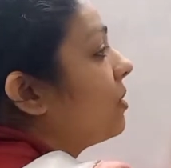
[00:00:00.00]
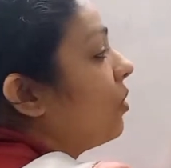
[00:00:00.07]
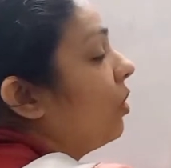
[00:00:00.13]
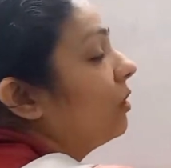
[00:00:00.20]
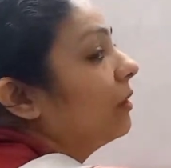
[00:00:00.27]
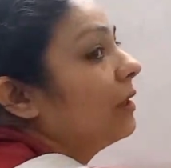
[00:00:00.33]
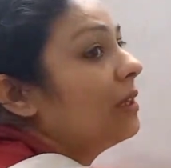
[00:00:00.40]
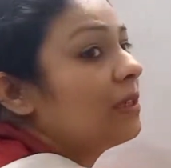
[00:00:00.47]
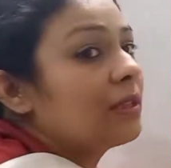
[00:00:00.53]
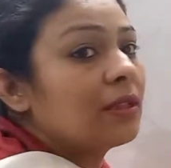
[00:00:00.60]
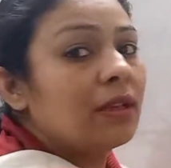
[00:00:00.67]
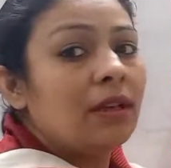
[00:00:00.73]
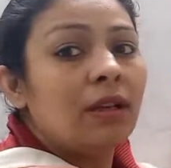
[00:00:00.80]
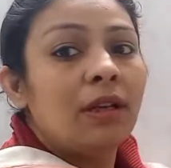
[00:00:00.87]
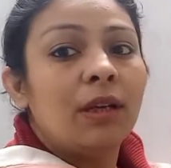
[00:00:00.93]
on this
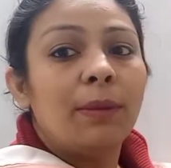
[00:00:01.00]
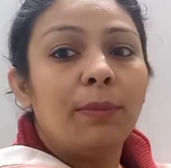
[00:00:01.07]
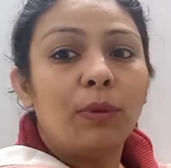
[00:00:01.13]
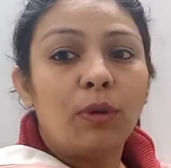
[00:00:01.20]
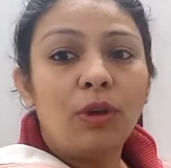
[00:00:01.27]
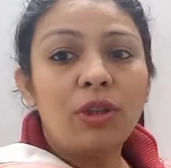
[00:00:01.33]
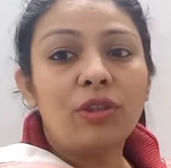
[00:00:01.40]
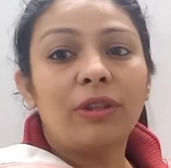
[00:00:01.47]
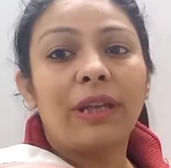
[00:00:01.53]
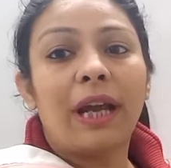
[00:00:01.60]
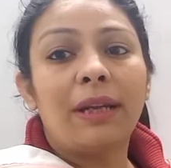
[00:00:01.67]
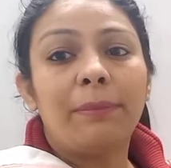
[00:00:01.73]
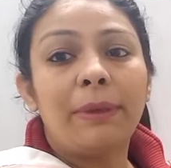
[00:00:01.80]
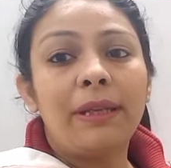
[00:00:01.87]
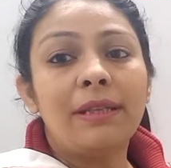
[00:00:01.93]
board. So
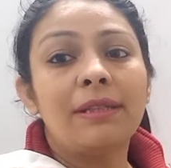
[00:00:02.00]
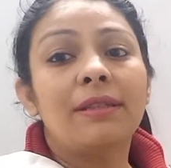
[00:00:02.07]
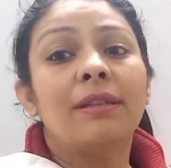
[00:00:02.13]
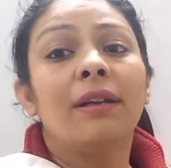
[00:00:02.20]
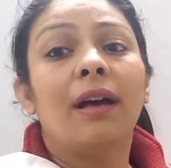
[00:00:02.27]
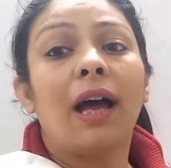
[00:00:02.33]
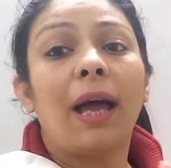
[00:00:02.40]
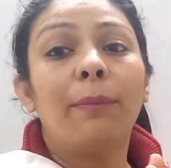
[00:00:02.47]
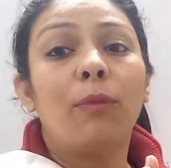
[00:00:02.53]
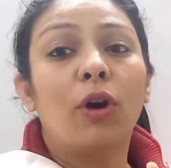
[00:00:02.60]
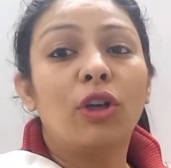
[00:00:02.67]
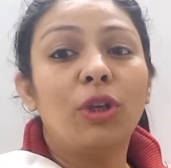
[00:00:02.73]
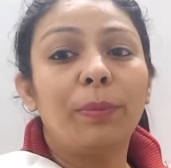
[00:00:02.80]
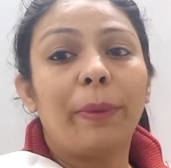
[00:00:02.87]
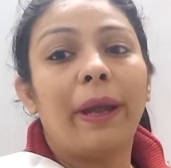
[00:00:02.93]
that means I am
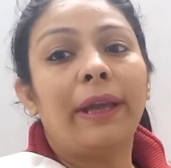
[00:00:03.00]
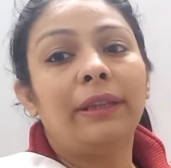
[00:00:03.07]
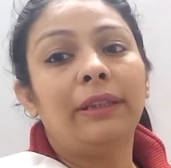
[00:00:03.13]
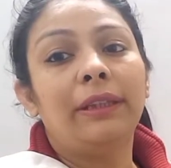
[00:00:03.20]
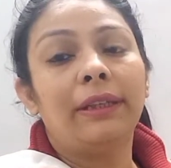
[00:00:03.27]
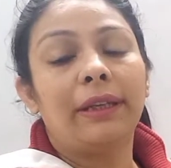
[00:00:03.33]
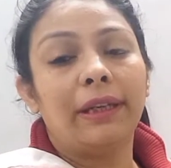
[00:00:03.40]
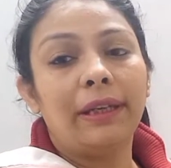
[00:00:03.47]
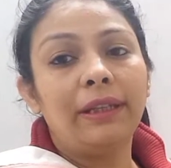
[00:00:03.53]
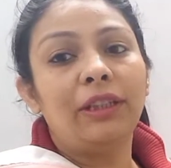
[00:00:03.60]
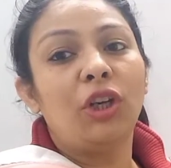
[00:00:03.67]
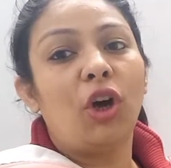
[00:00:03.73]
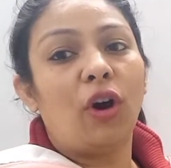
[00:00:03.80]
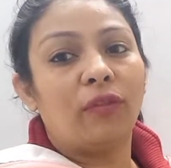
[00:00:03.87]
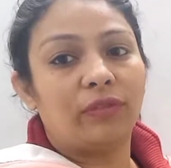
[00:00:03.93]
occupying the
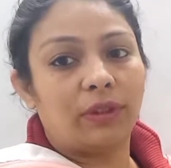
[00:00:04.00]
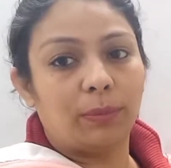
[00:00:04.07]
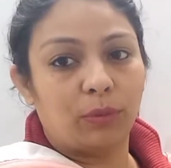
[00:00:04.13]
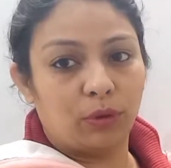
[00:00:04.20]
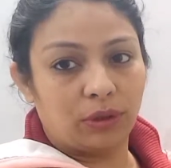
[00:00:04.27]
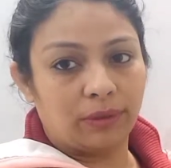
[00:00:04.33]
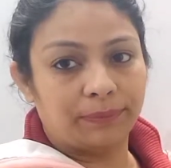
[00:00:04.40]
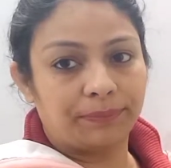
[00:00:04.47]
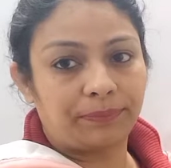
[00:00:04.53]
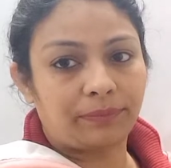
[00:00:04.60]
area of the board.